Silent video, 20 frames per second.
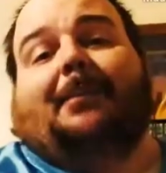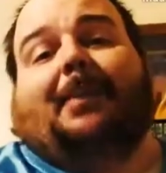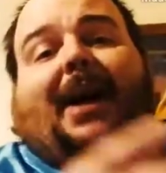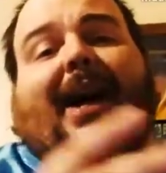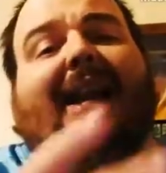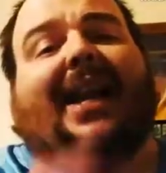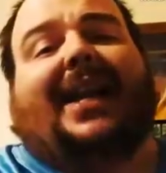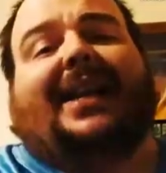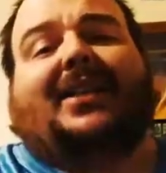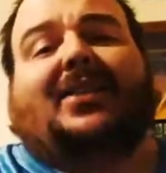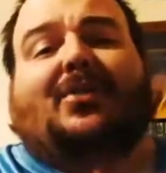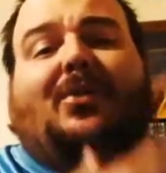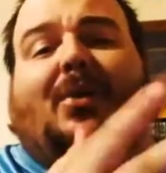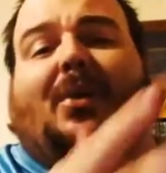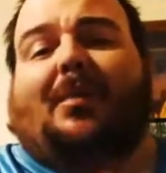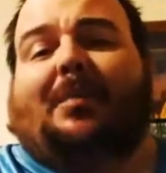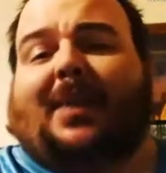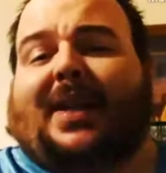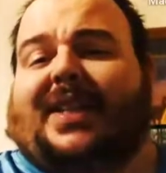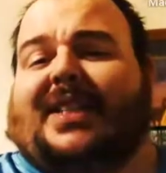But I like to
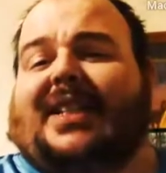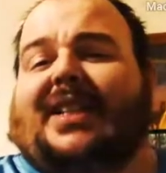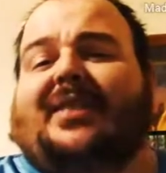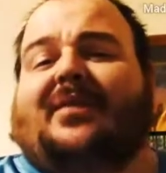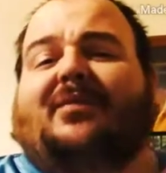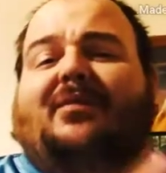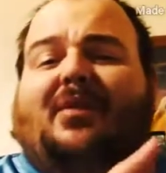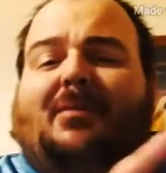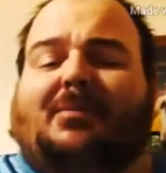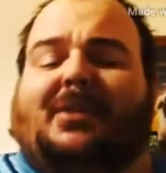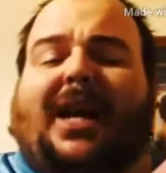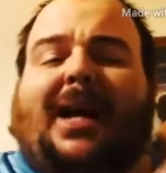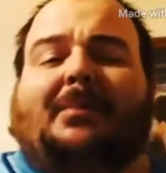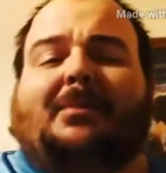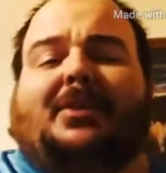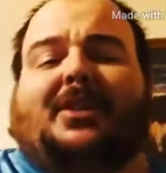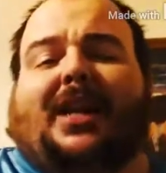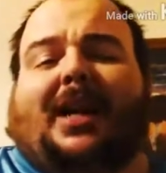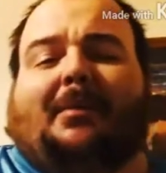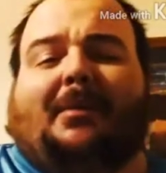throw updates in from
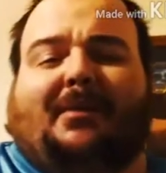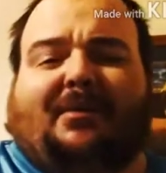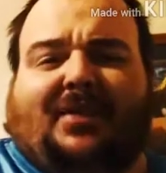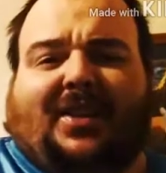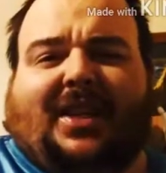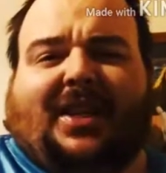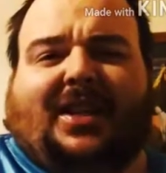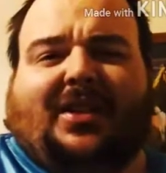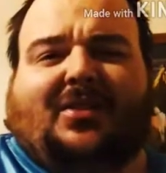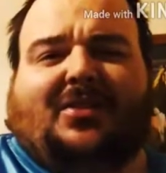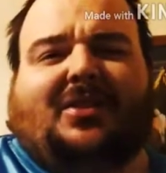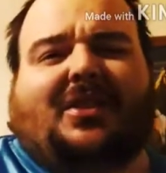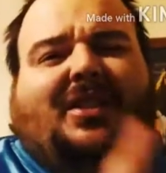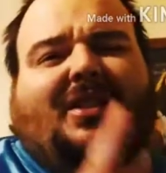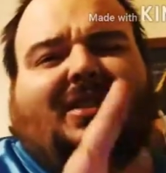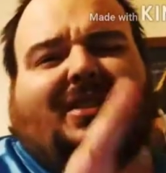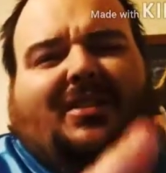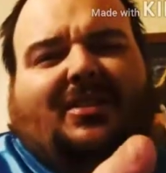time to time on videos.